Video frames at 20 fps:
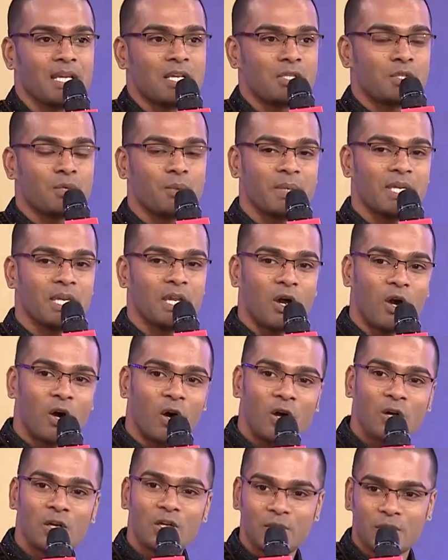So, we
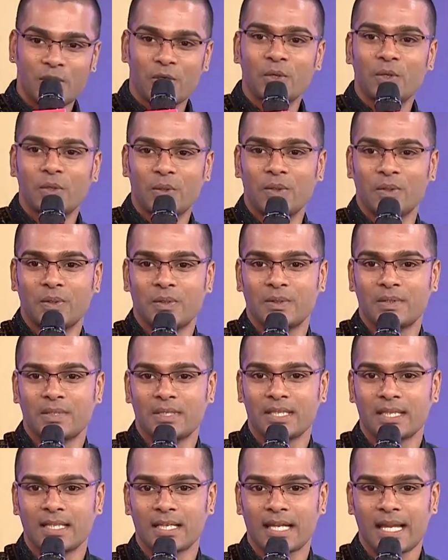all know
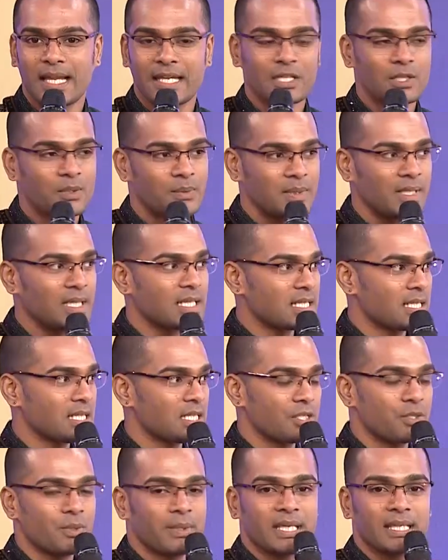the kind of work
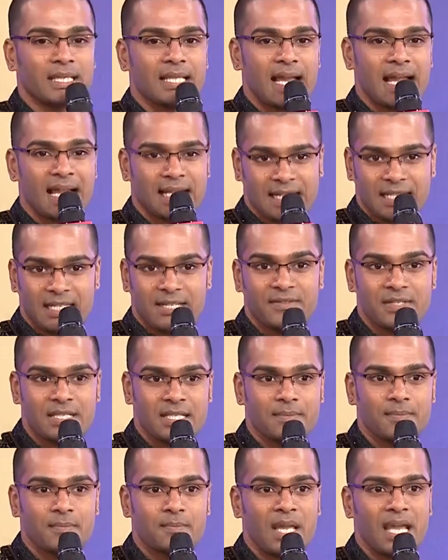she's doing, the
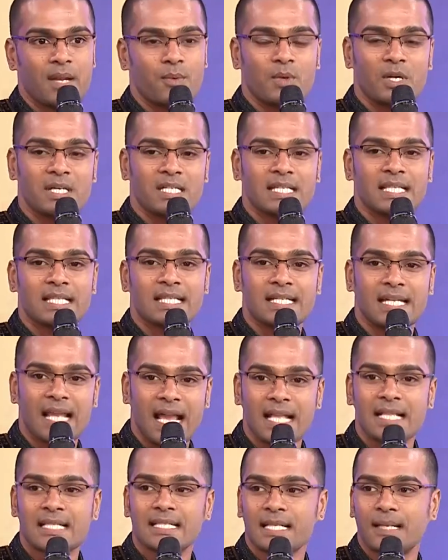activism, and what she
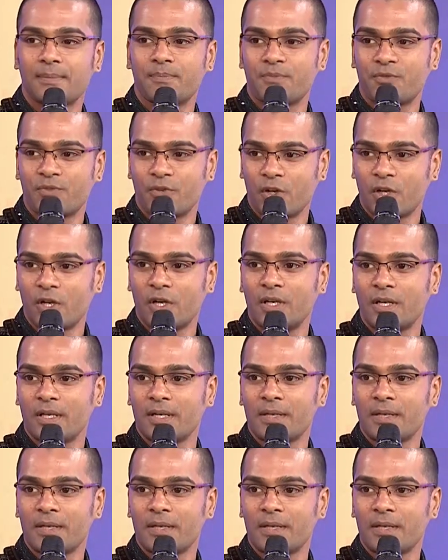stands up for.